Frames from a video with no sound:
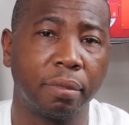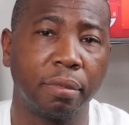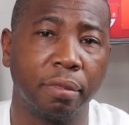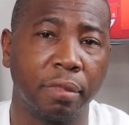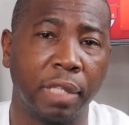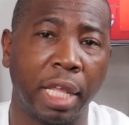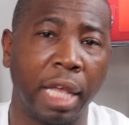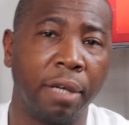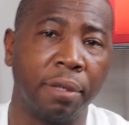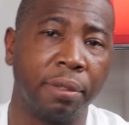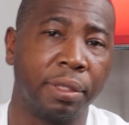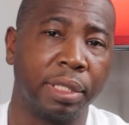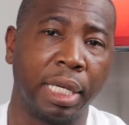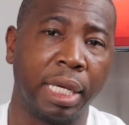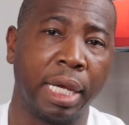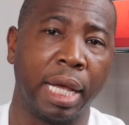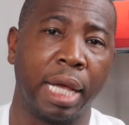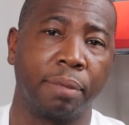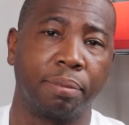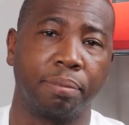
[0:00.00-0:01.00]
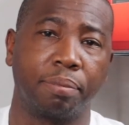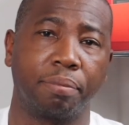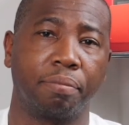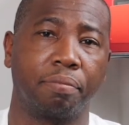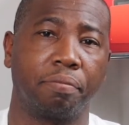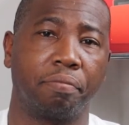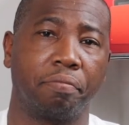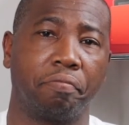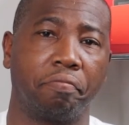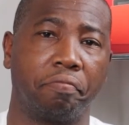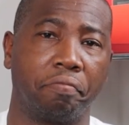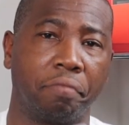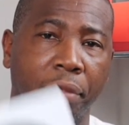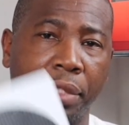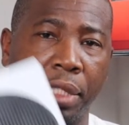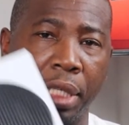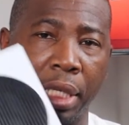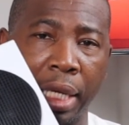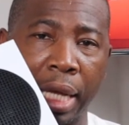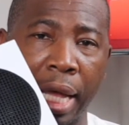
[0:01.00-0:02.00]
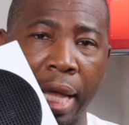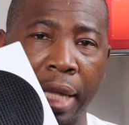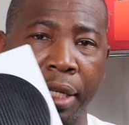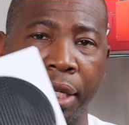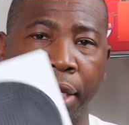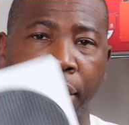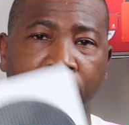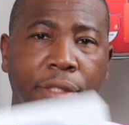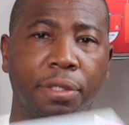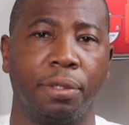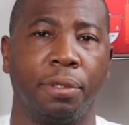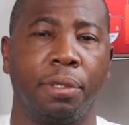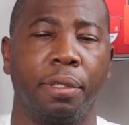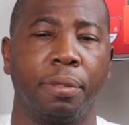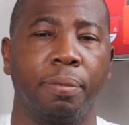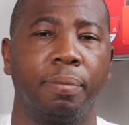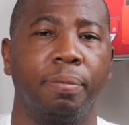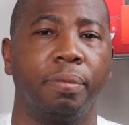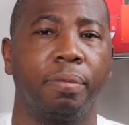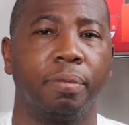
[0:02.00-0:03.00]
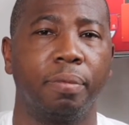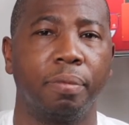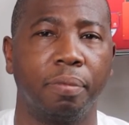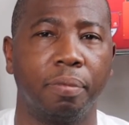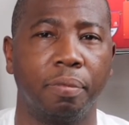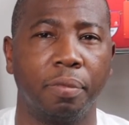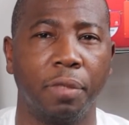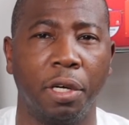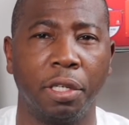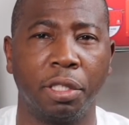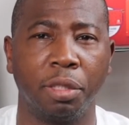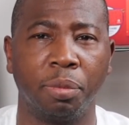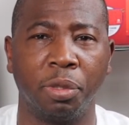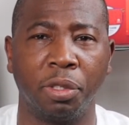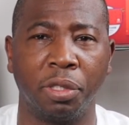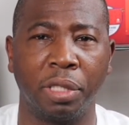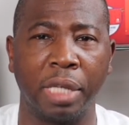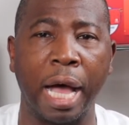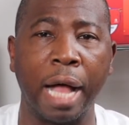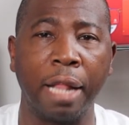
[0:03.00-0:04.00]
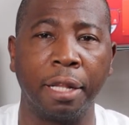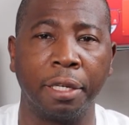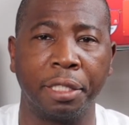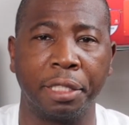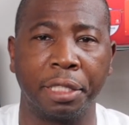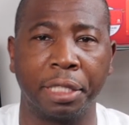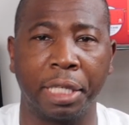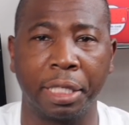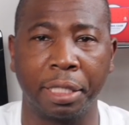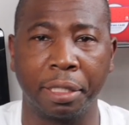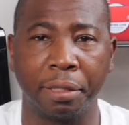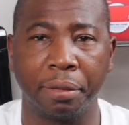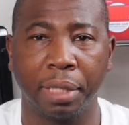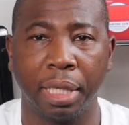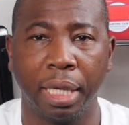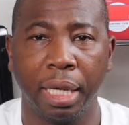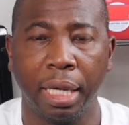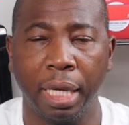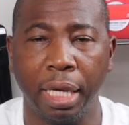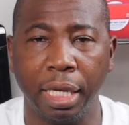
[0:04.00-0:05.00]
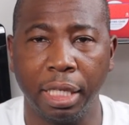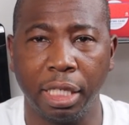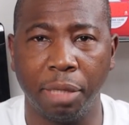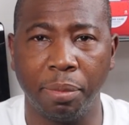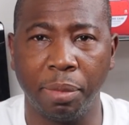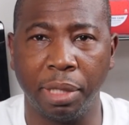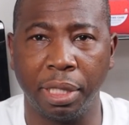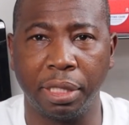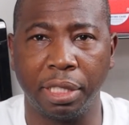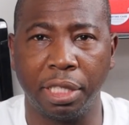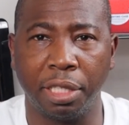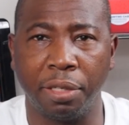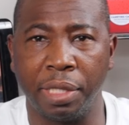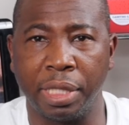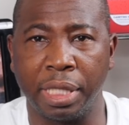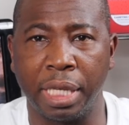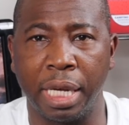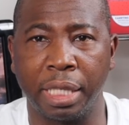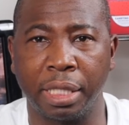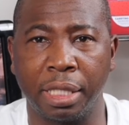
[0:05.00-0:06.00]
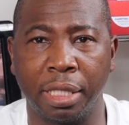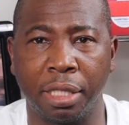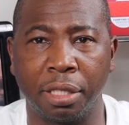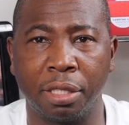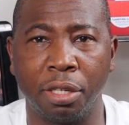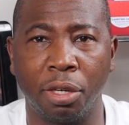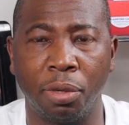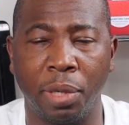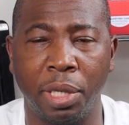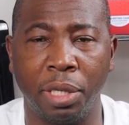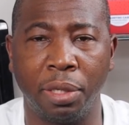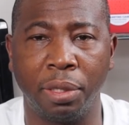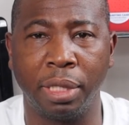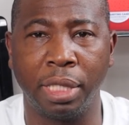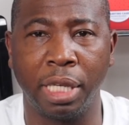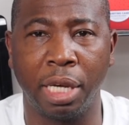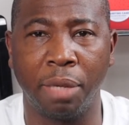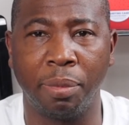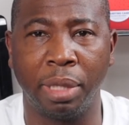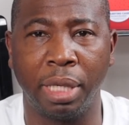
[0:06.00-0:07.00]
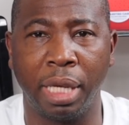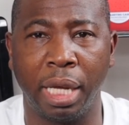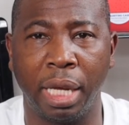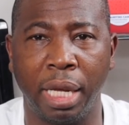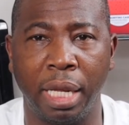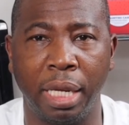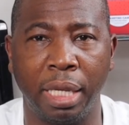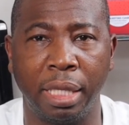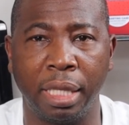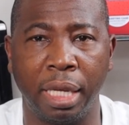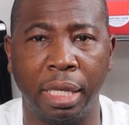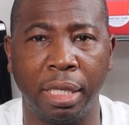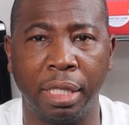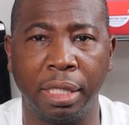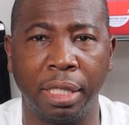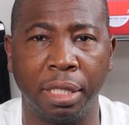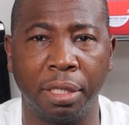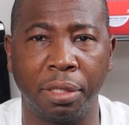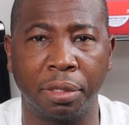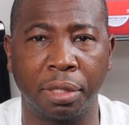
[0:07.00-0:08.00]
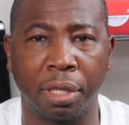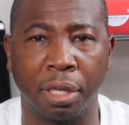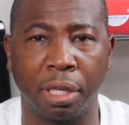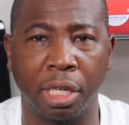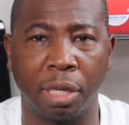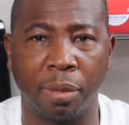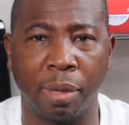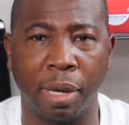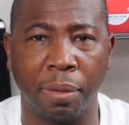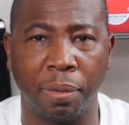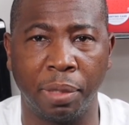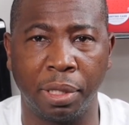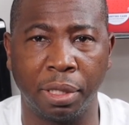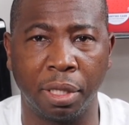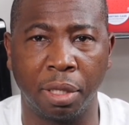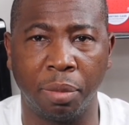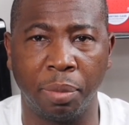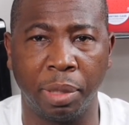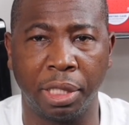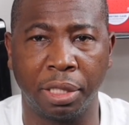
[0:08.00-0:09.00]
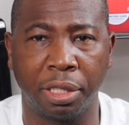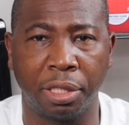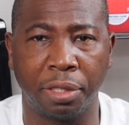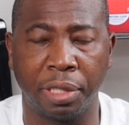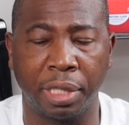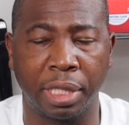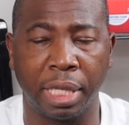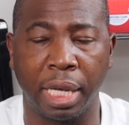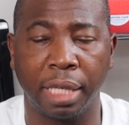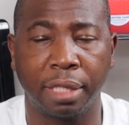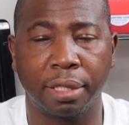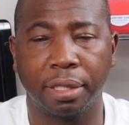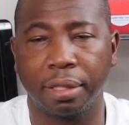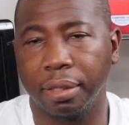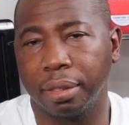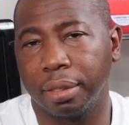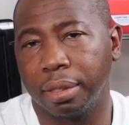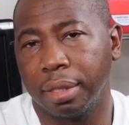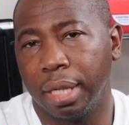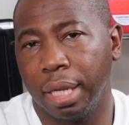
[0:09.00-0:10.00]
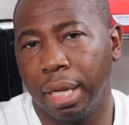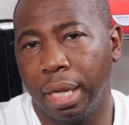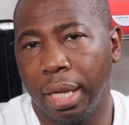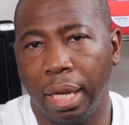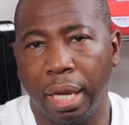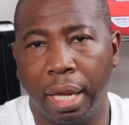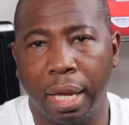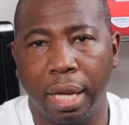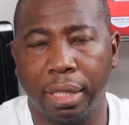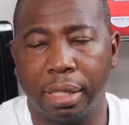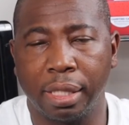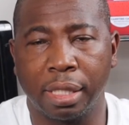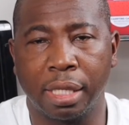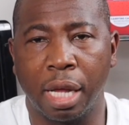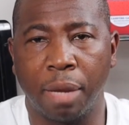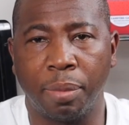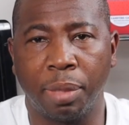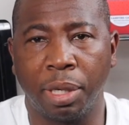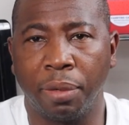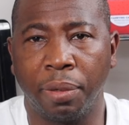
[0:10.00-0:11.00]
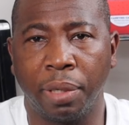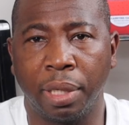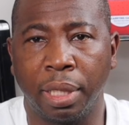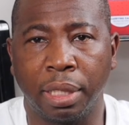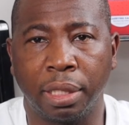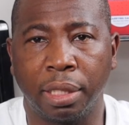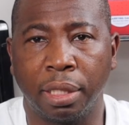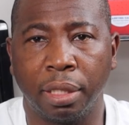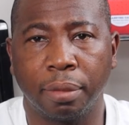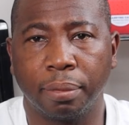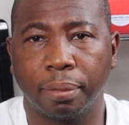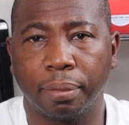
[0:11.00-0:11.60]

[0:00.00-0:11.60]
they gonna say I could have got this, or $100 more I can give me a Series X. And there's no way you can tell me that anything Nintendo's gonna come out with is gonna be the Series X. It's just not being realistic.